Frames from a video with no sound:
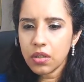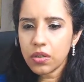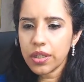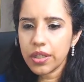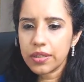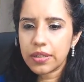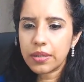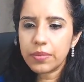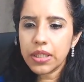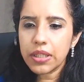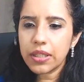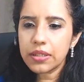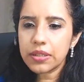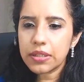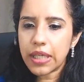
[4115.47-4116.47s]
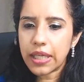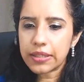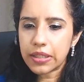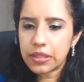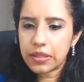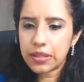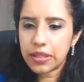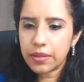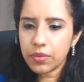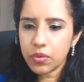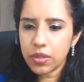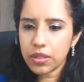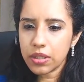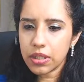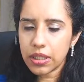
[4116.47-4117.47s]
Okay, somebody else is asking the same
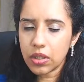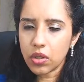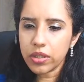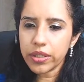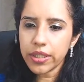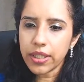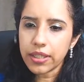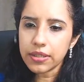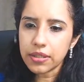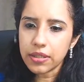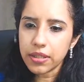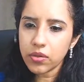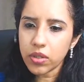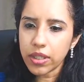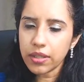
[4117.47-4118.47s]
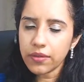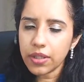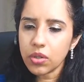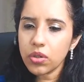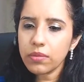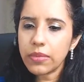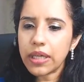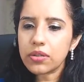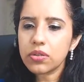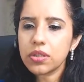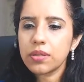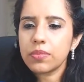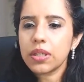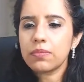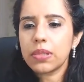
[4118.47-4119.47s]
question that I already answered. Okay, anyway, going back to
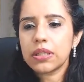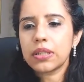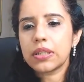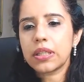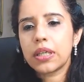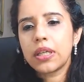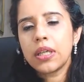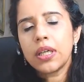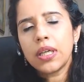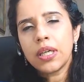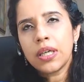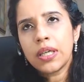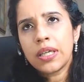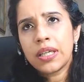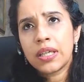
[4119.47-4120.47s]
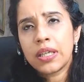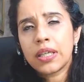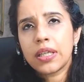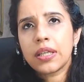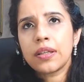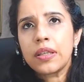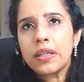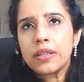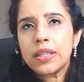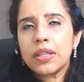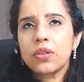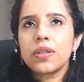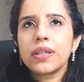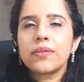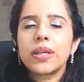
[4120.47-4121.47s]
Simran Bhatija. You
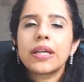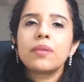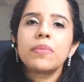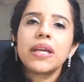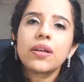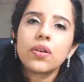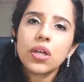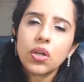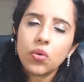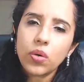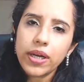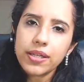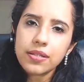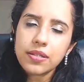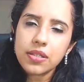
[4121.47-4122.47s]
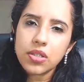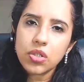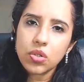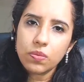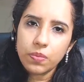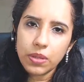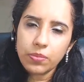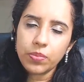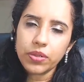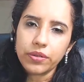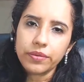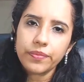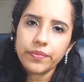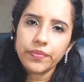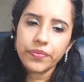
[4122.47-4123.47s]
see, we can make requests to
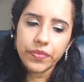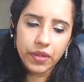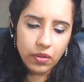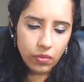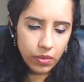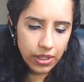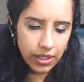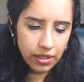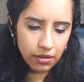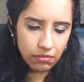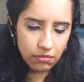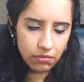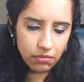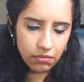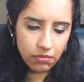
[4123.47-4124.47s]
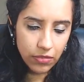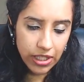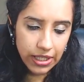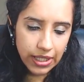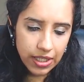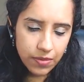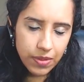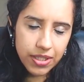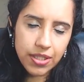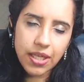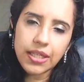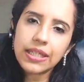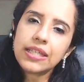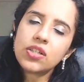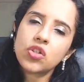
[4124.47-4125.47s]
people. We can express
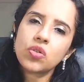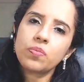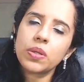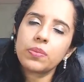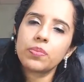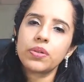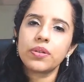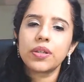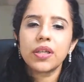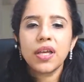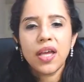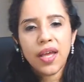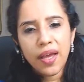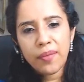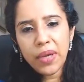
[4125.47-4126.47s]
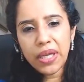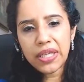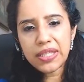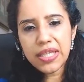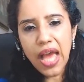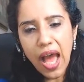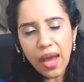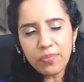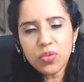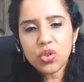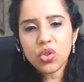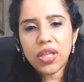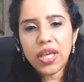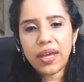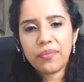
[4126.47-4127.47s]
our needs to people, but it's up
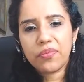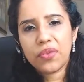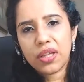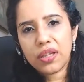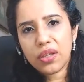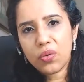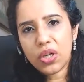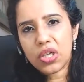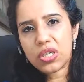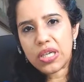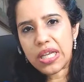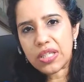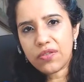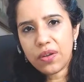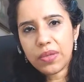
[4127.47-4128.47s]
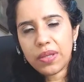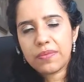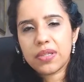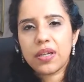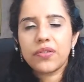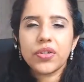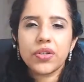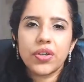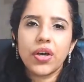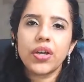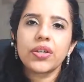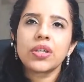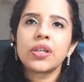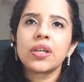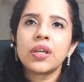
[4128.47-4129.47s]
to them whether they want to transform themselves or
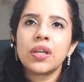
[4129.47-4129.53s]
not.